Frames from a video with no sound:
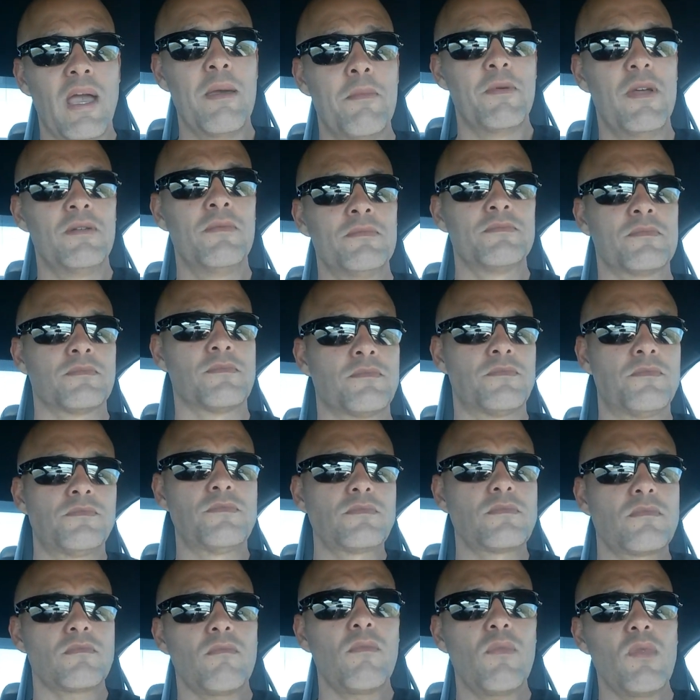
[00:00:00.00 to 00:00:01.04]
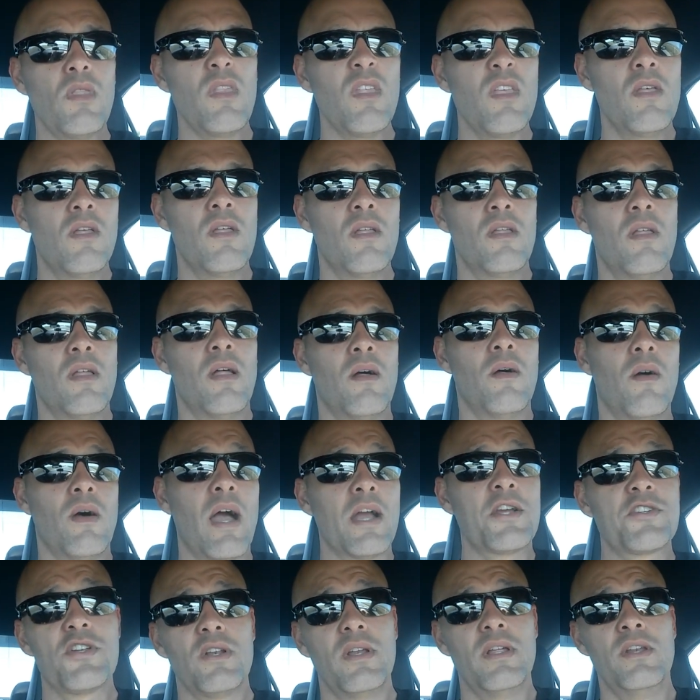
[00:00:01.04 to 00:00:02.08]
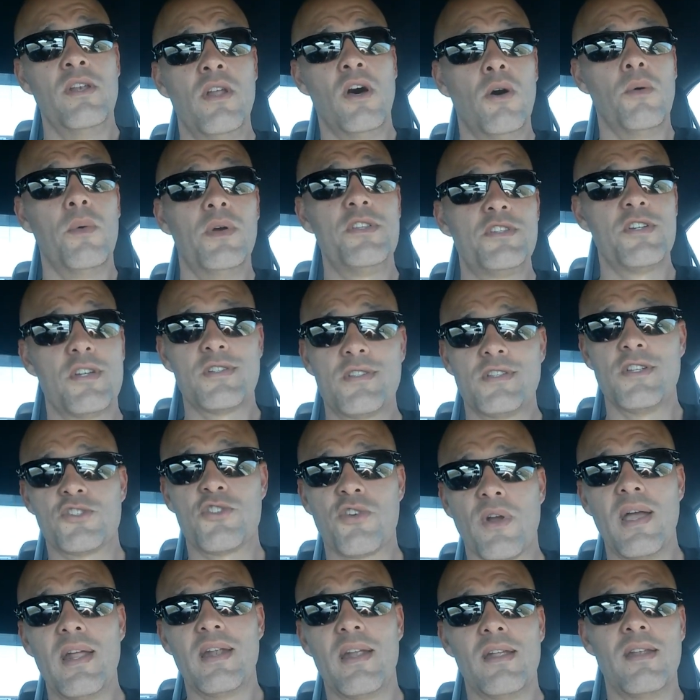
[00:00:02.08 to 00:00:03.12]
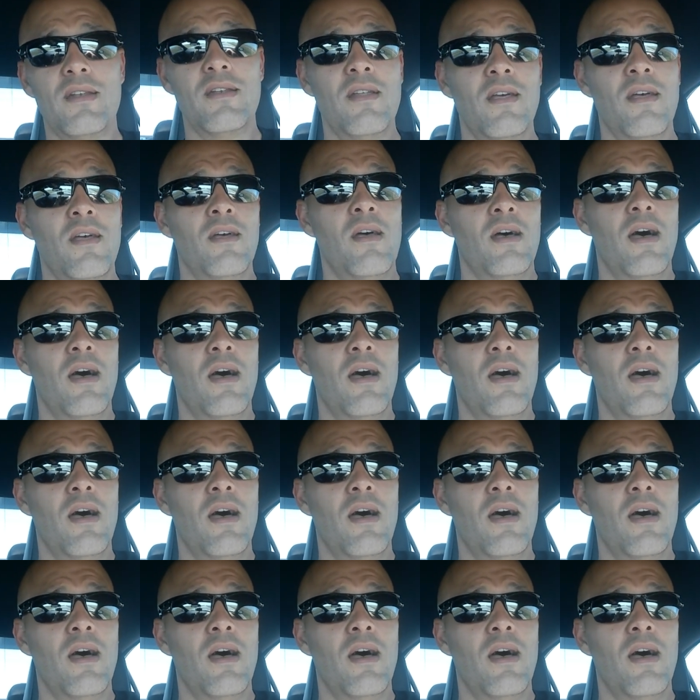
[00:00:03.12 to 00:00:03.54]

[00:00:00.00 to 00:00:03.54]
payment, actually no, with just the trade-in,